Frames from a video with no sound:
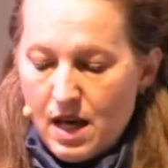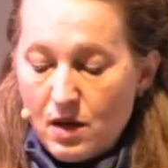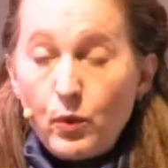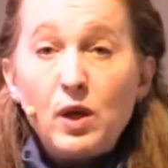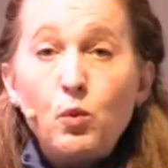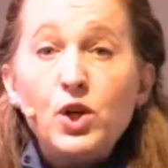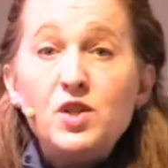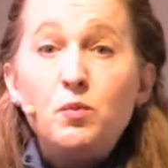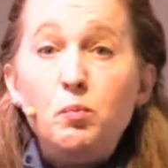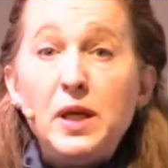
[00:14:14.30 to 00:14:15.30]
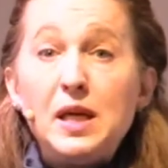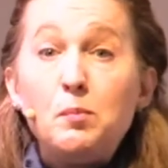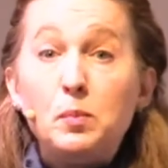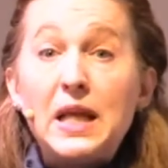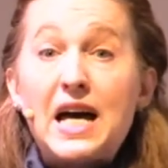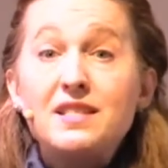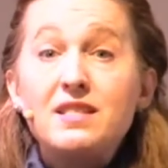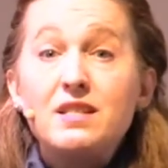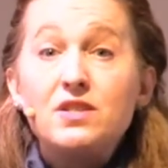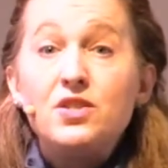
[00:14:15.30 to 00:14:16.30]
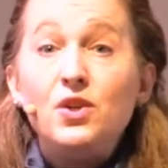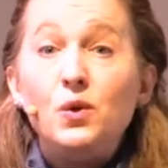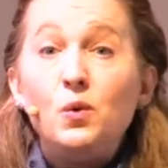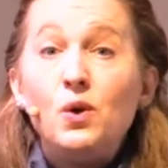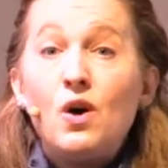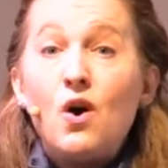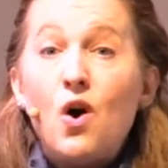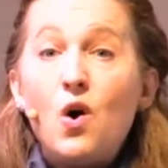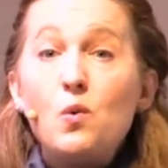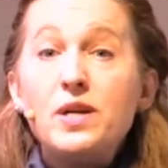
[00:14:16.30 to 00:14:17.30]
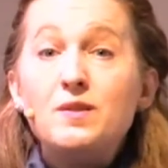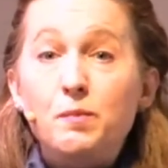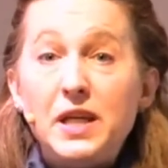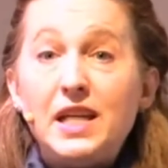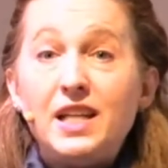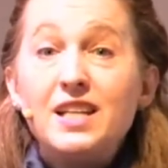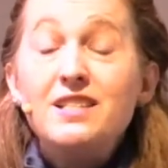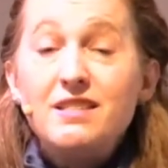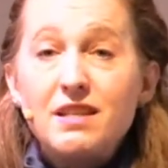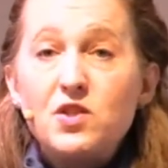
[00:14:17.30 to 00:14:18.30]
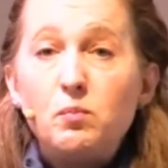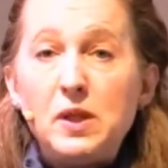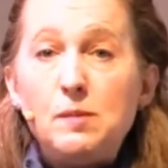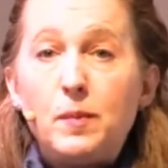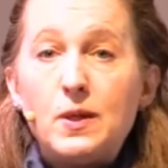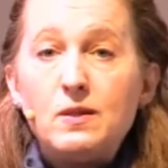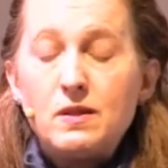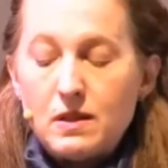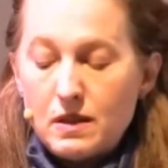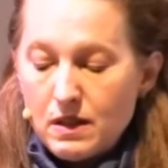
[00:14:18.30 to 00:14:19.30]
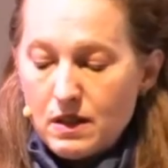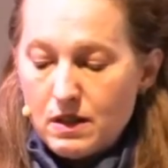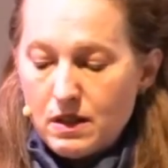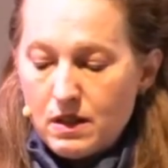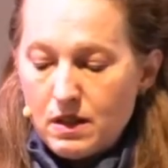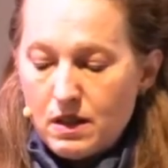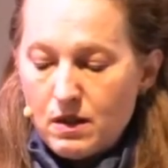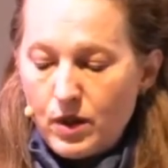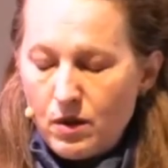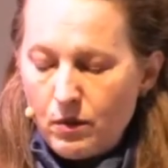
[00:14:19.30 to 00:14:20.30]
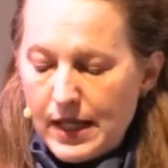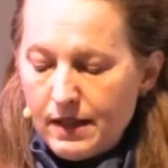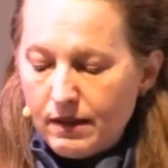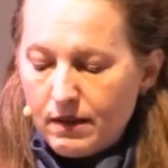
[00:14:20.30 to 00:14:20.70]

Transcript: And we would be blessed to always be such a people, wouldn't we?